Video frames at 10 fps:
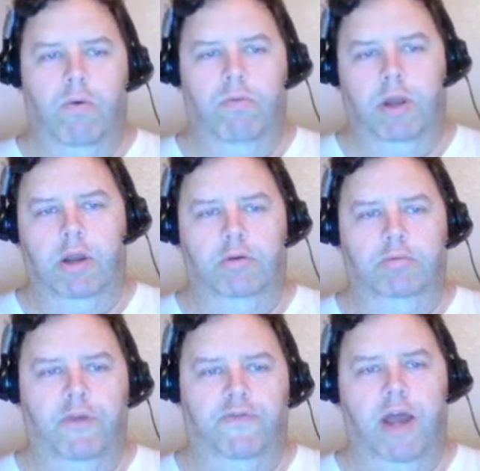you know,
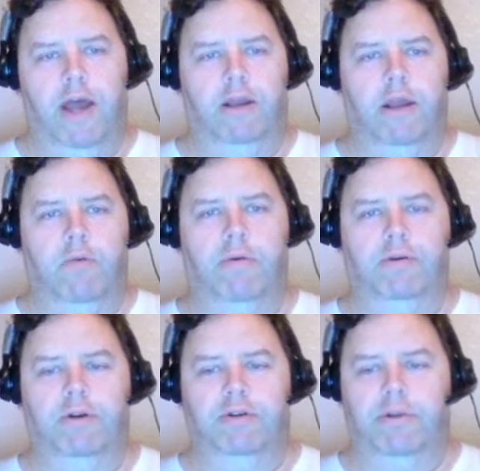if not, it will
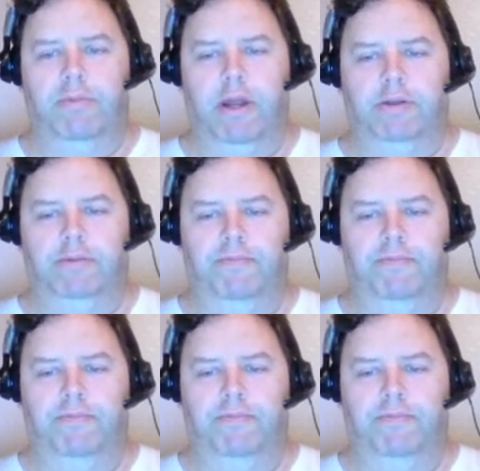return something else.